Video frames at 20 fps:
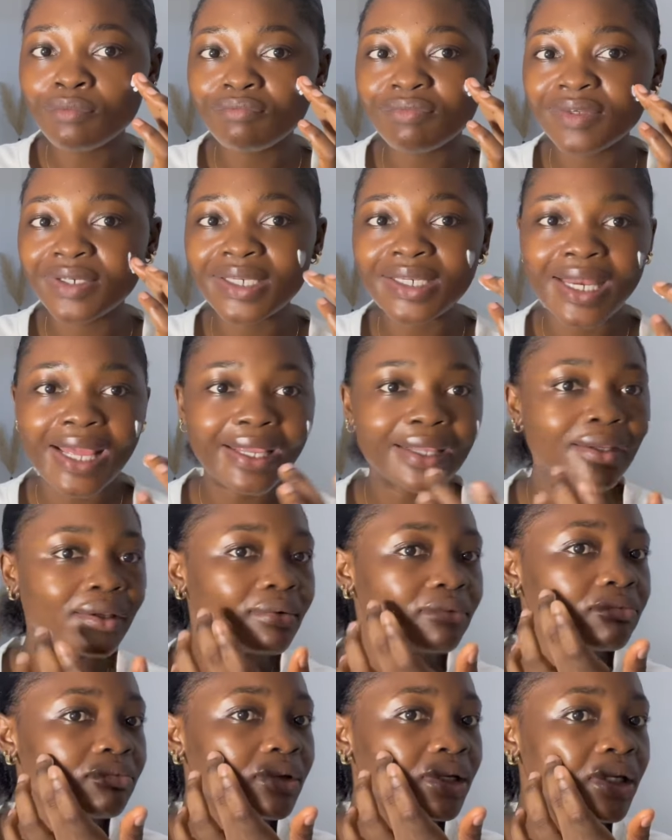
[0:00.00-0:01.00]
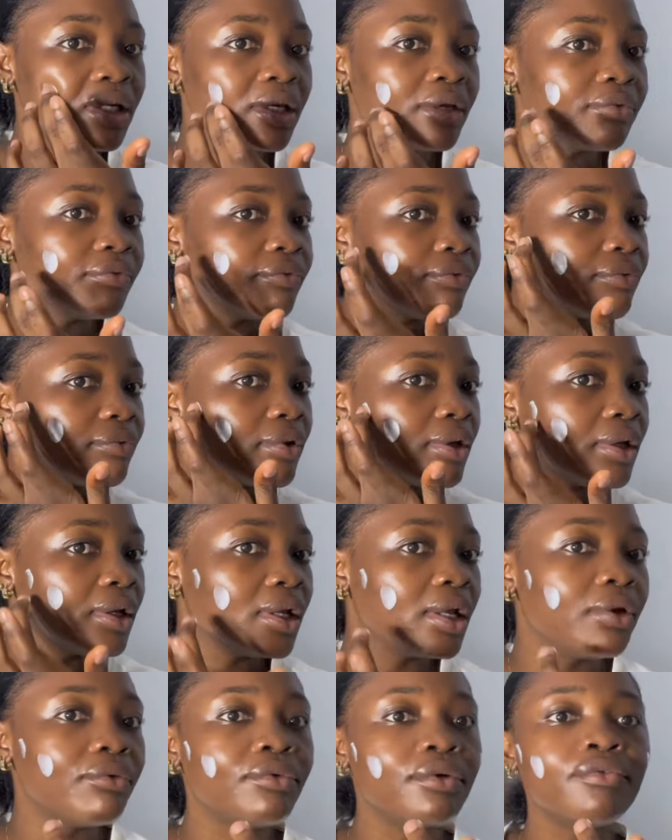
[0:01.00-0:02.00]
really like give
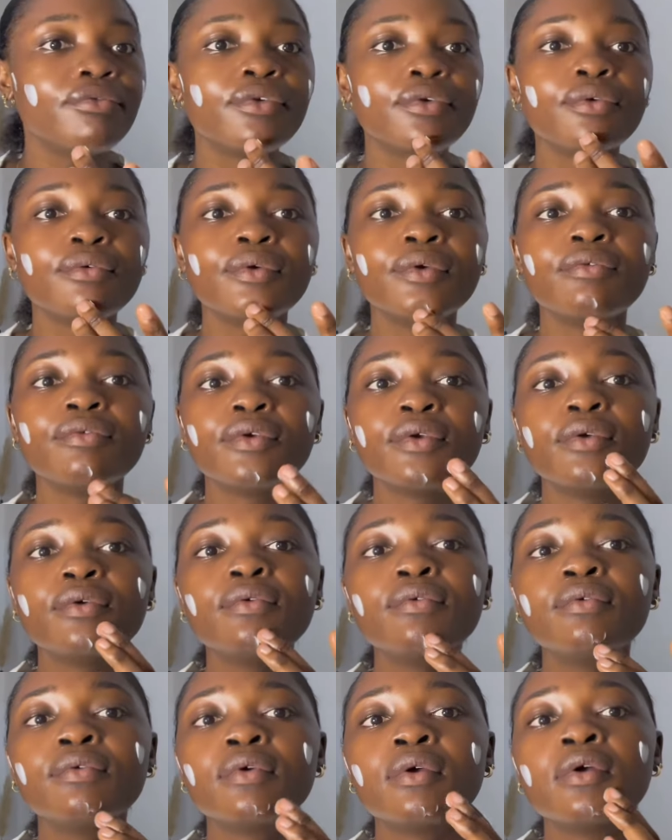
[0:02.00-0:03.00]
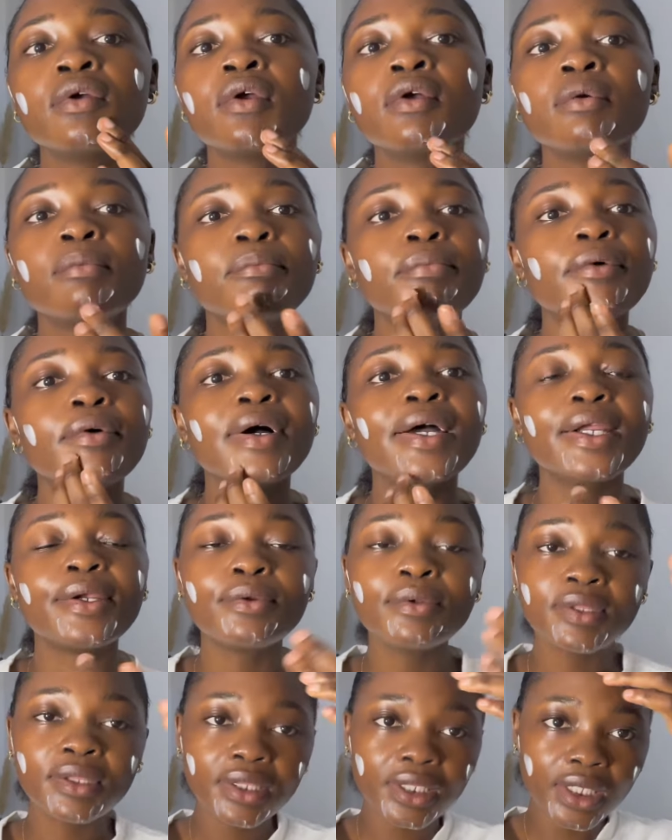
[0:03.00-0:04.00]
a review, but I
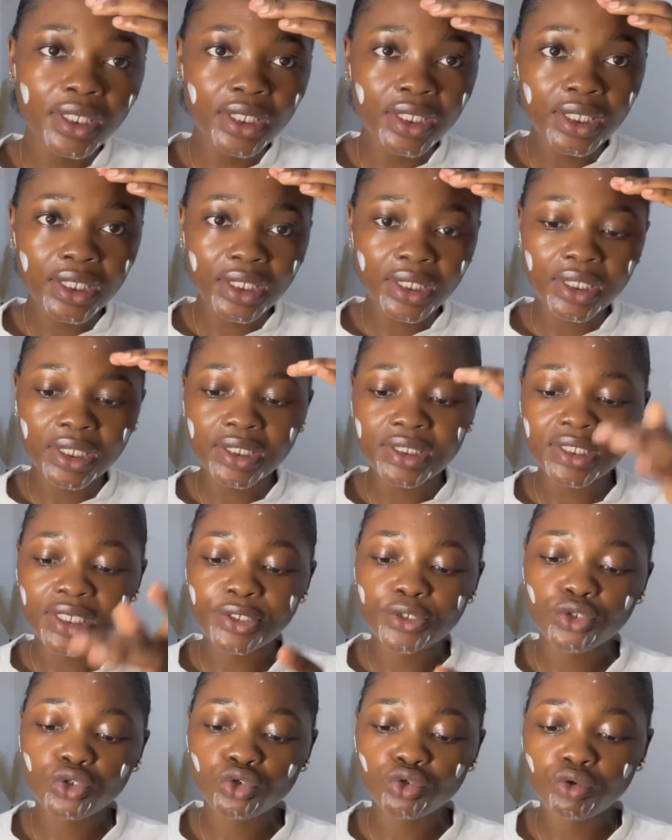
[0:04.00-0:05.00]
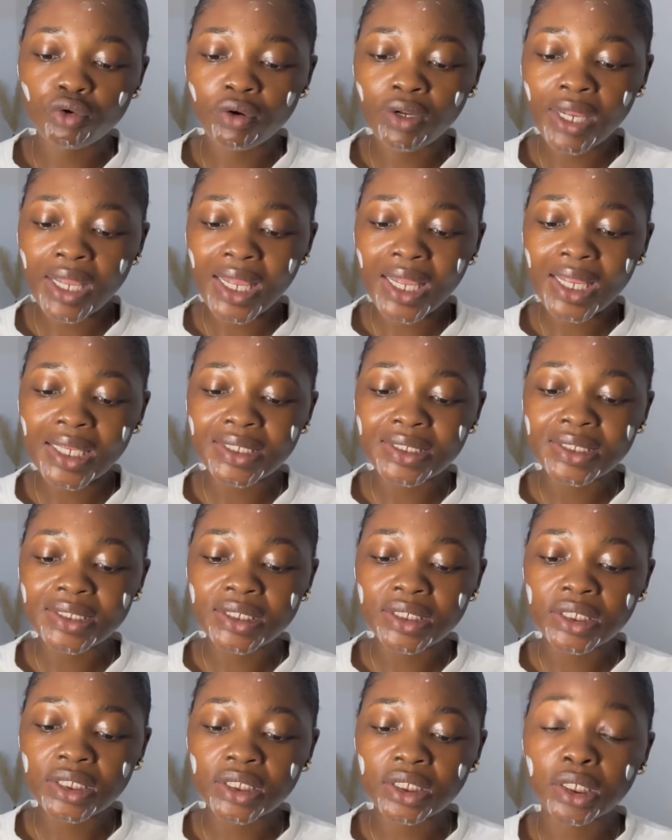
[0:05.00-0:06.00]
don't think it's as strong as
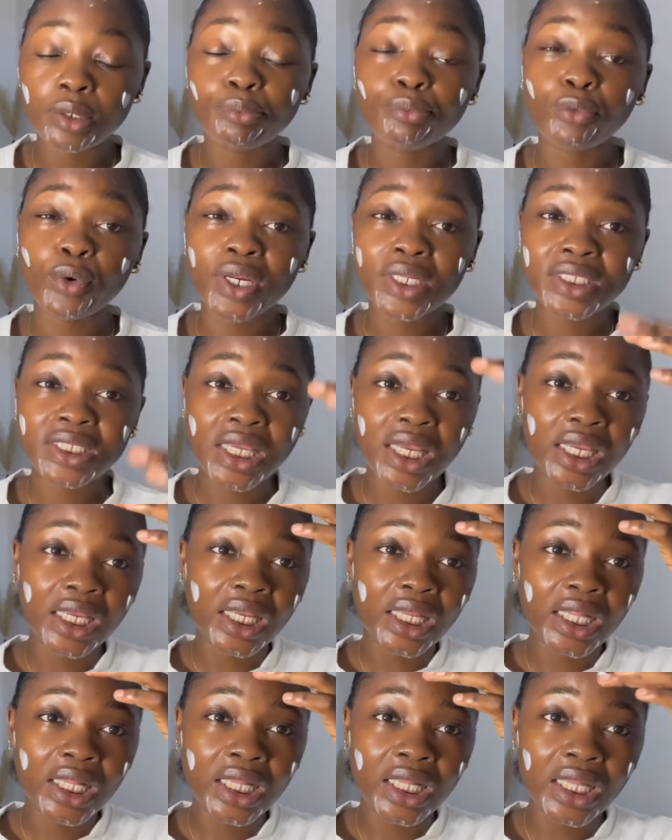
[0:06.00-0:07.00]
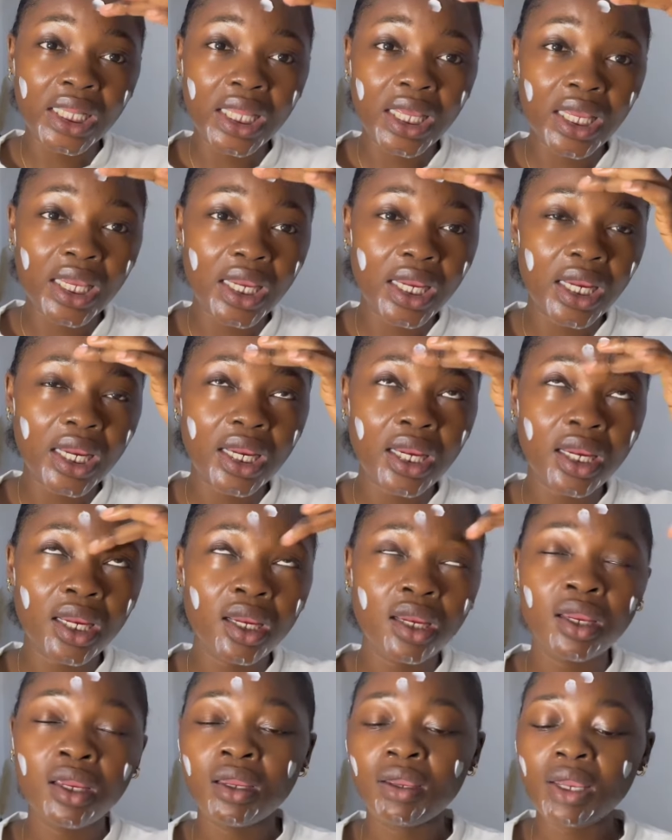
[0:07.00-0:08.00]
the Bright and Clear.
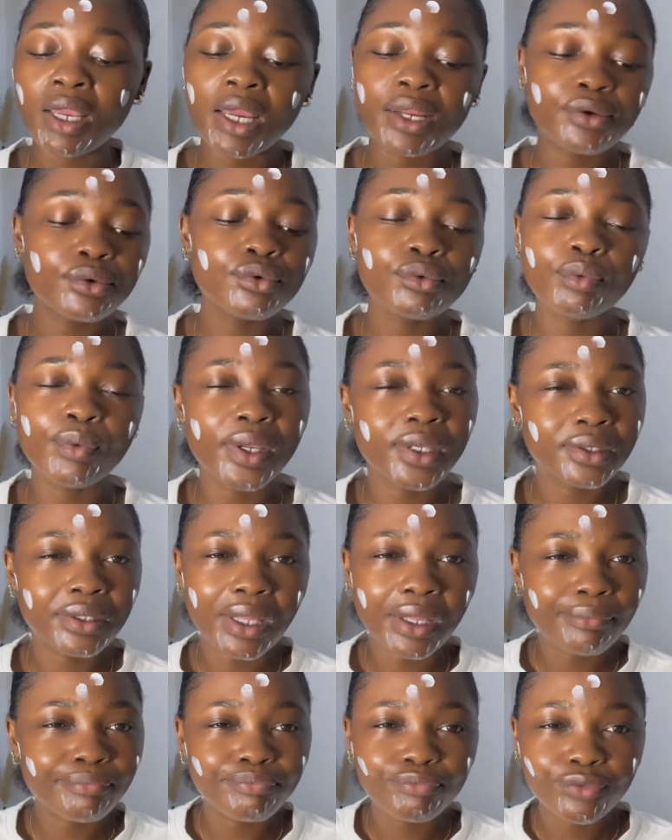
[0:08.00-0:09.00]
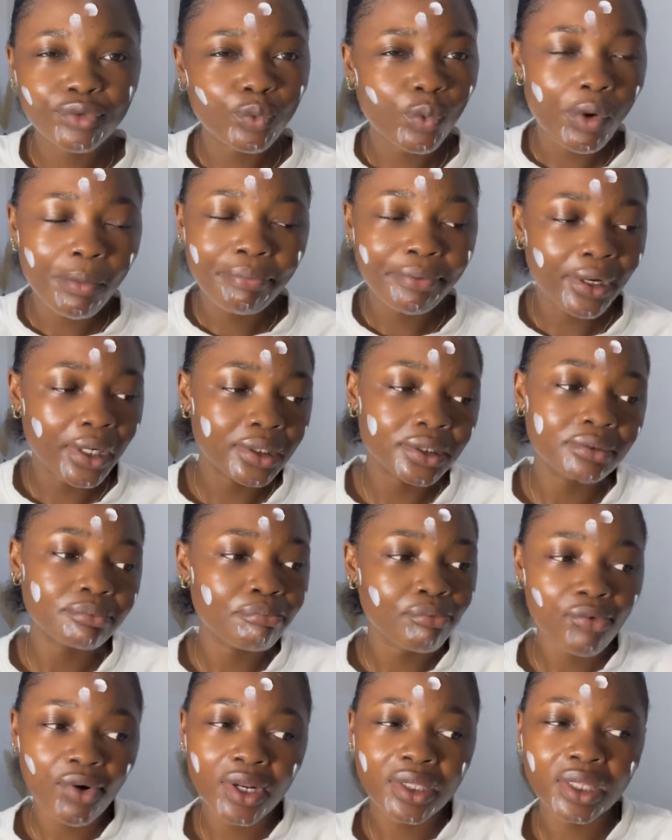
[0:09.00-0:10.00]
I don't know what brand
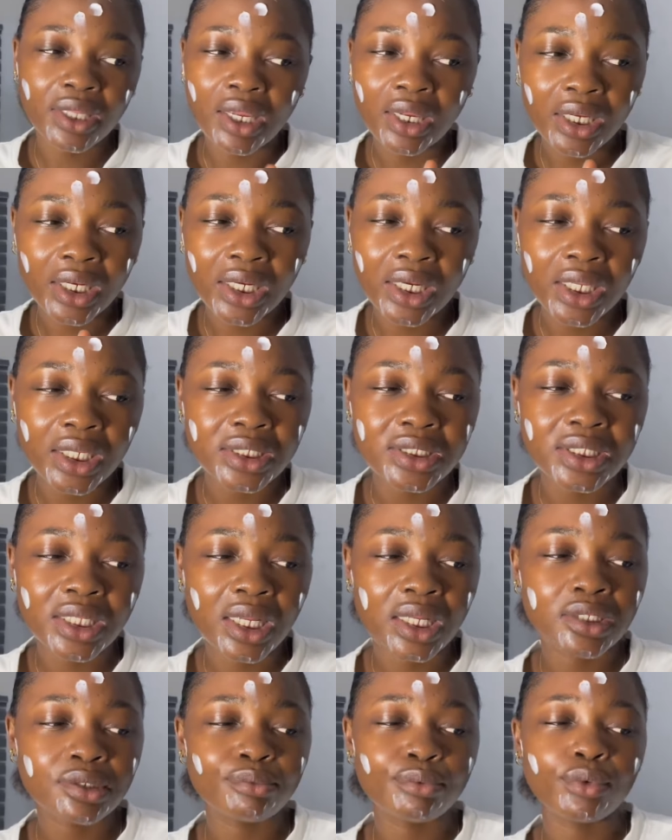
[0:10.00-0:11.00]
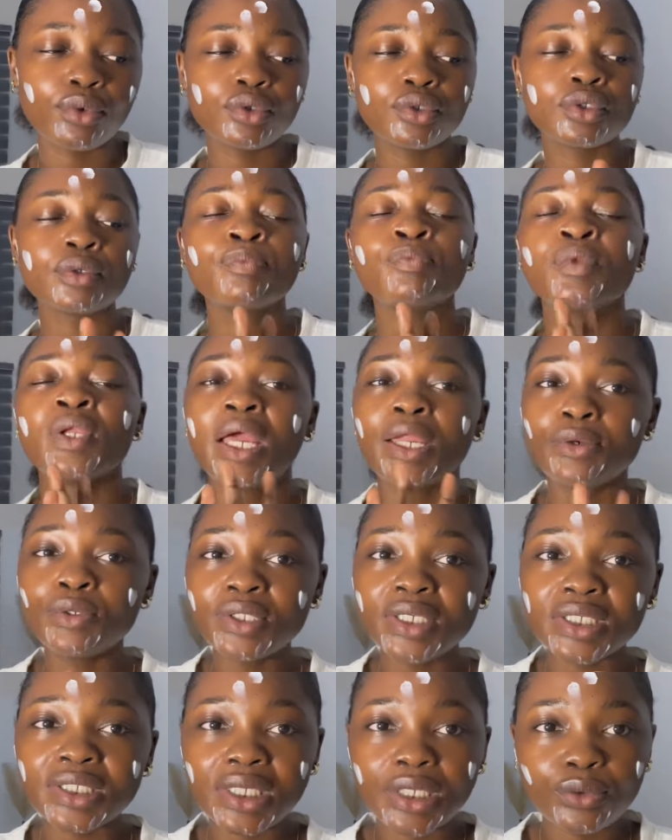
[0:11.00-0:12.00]
Bright and Clear is that, but I know
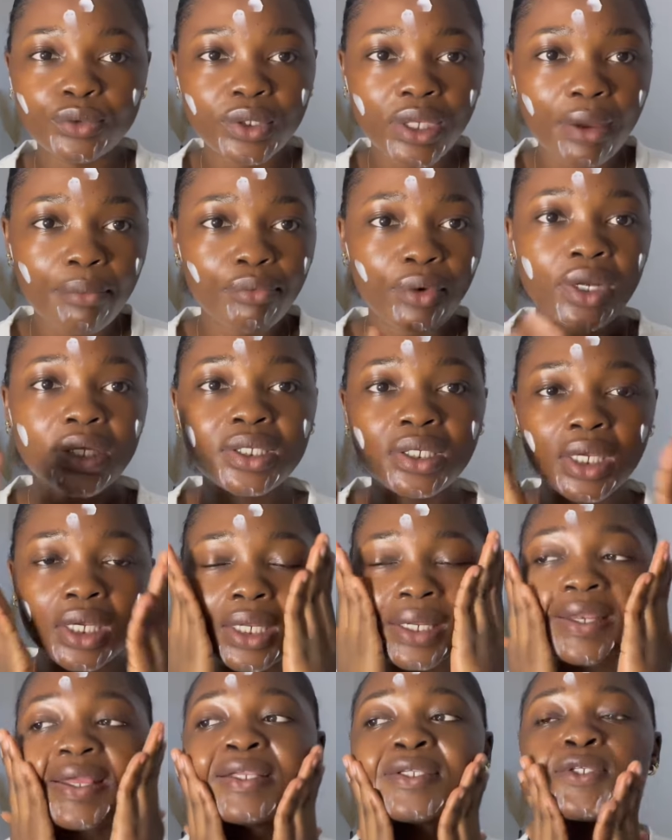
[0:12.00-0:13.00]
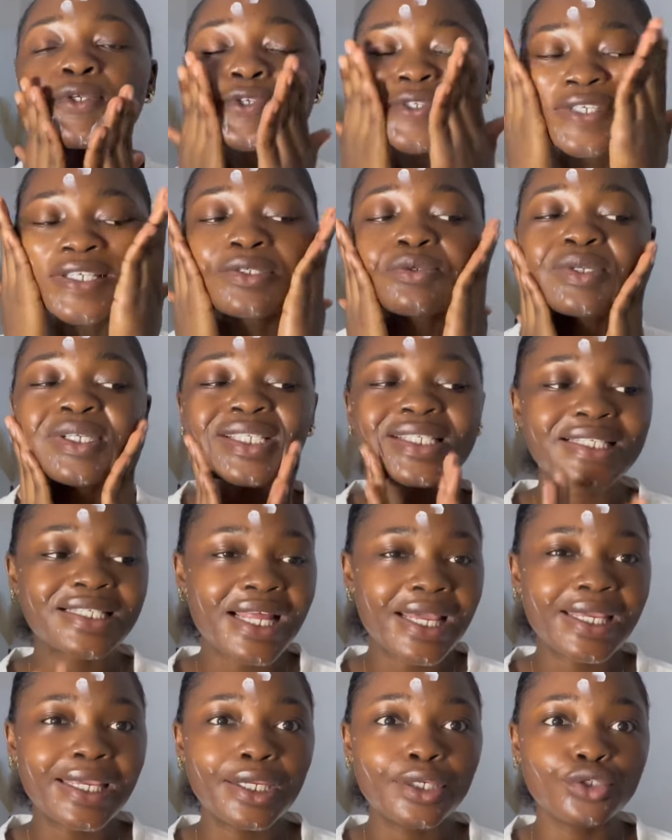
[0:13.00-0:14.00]
there's another Bright and Clear, so this one is
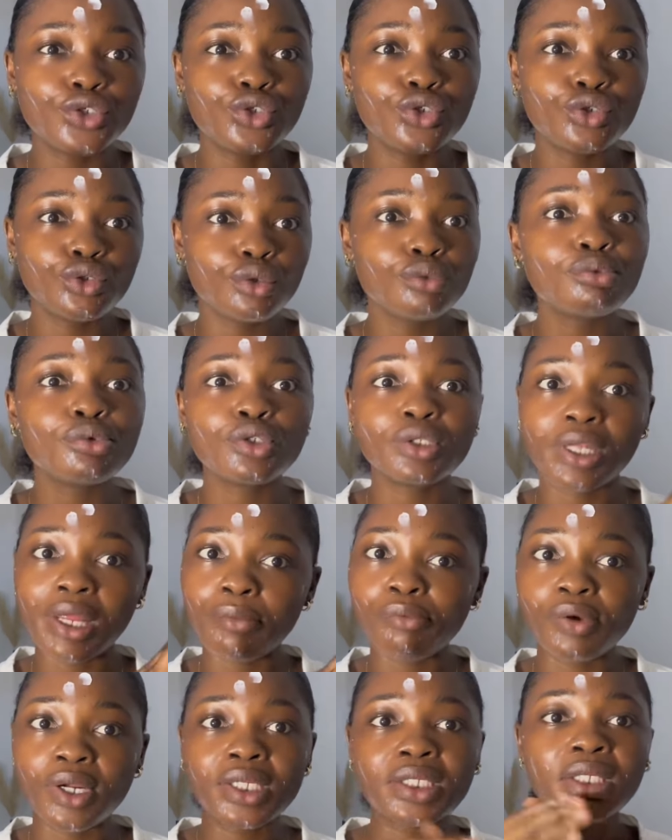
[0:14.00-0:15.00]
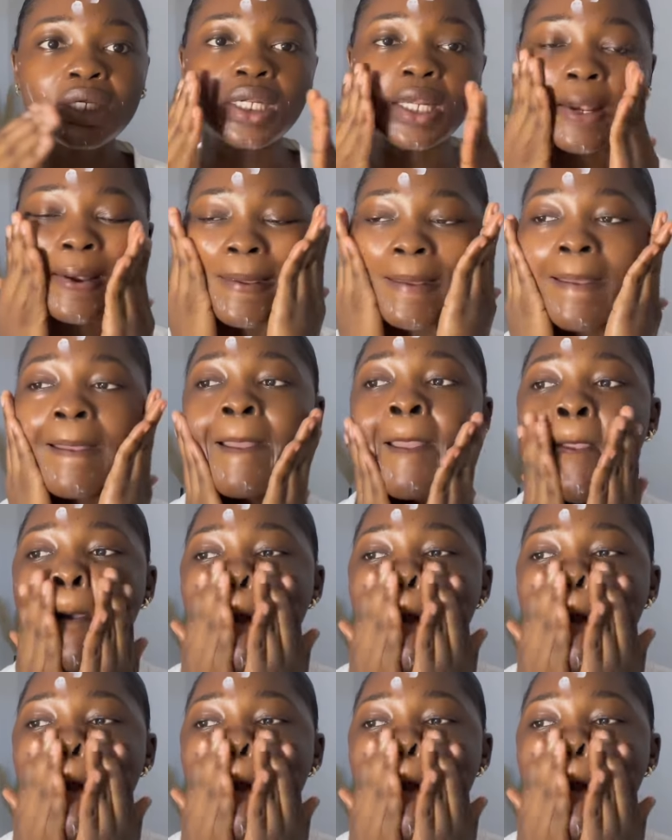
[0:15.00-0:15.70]
like a dupe to that Bright and Clear.